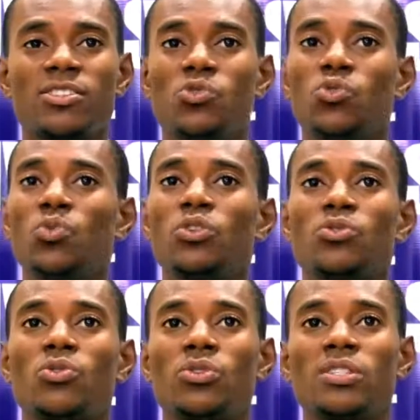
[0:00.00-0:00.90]
You would want to
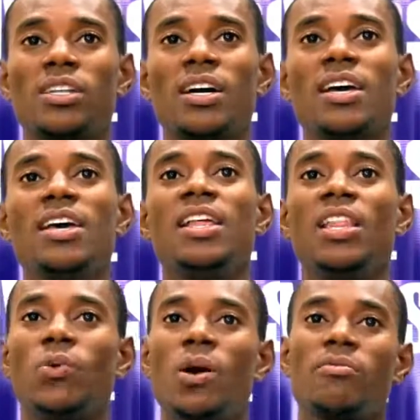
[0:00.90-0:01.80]
consider
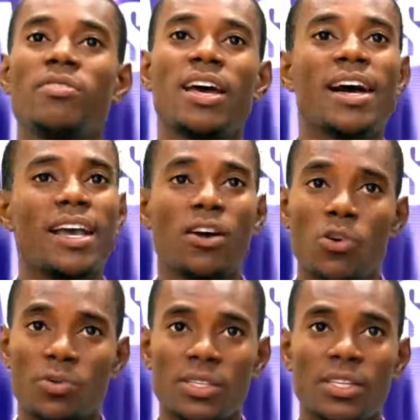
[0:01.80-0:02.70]
the one with the higher
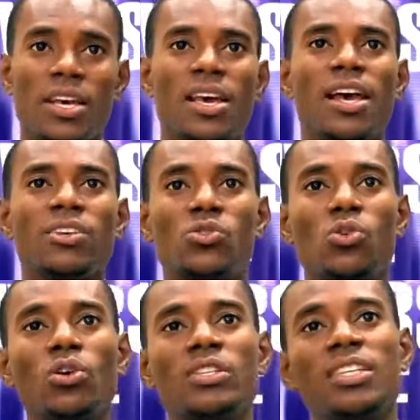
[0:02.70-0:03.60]
option. And so
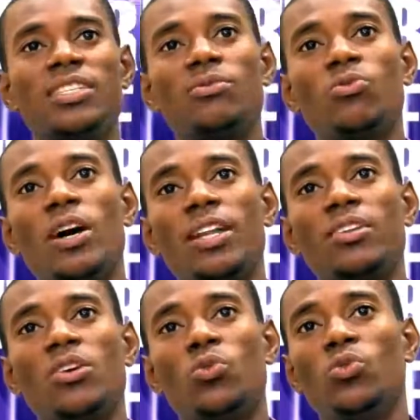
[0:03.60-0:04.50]
alternative 1
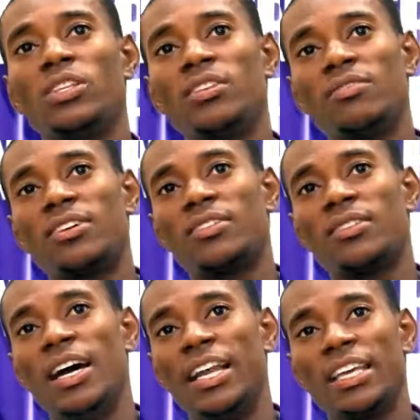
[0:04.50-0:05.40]
would give us
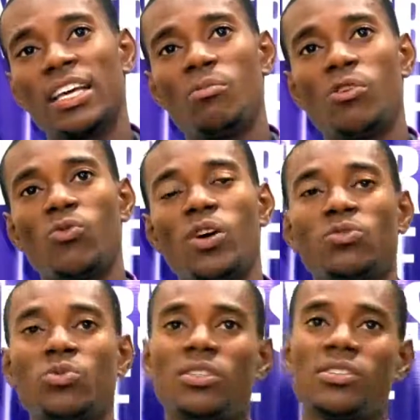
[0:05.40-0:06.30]
an income of
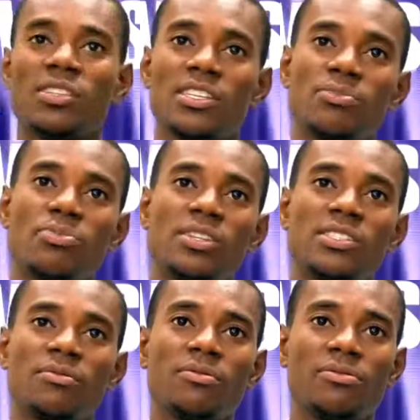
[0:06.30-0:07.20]

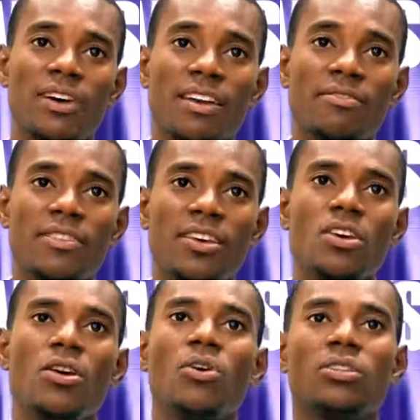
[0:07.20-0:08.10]
126.75.
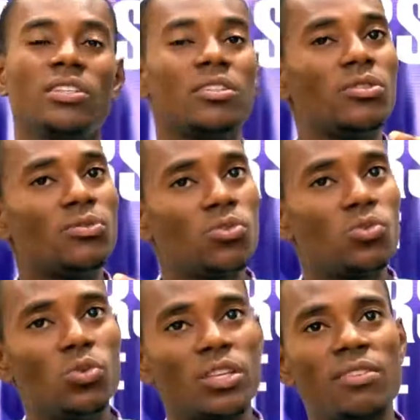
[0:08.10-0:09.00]
Alternative 2
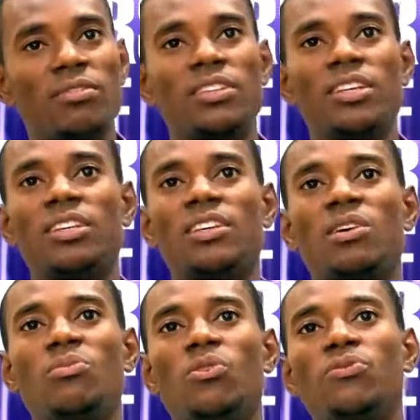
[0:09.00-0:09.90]
would give us an
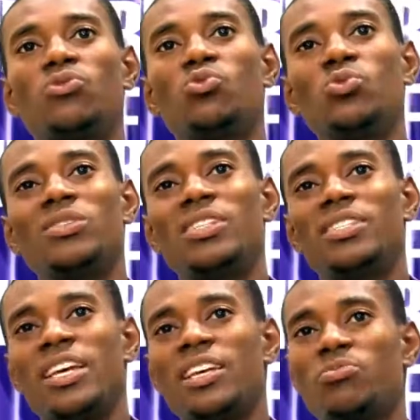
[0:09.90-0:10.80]
income of
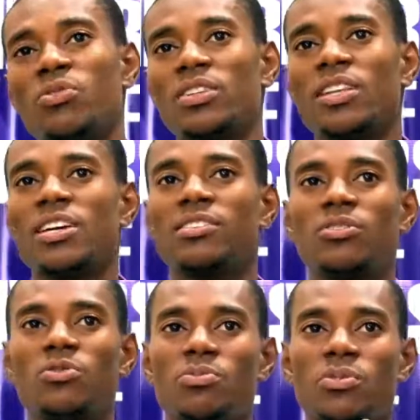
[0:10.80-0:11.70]

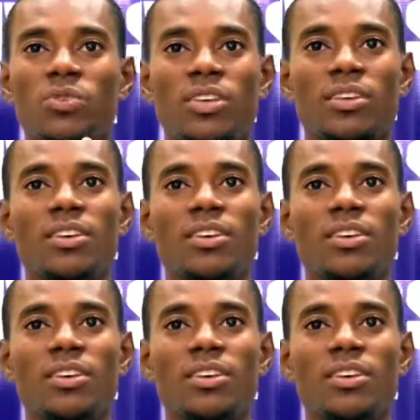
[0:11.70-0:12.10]
268.90 per week.